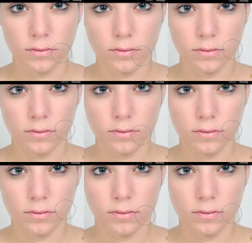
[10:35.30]

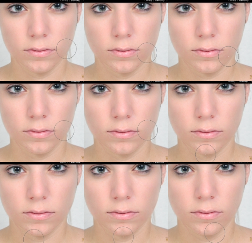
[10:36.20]

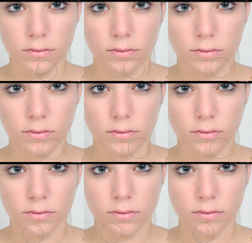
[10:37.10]

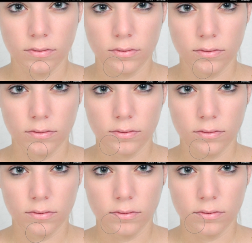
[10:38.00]

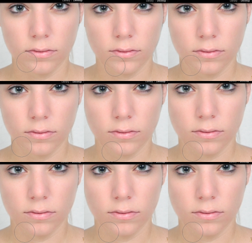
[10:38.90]
Nobody speaks.